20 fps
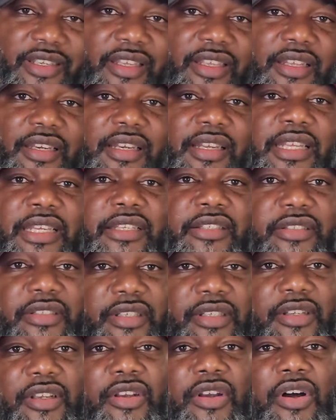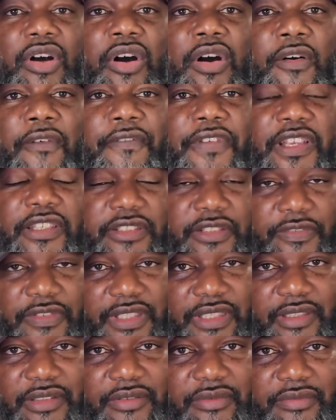at least
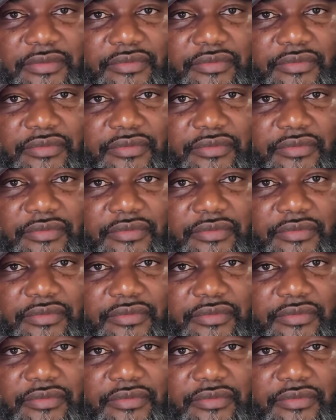offensively.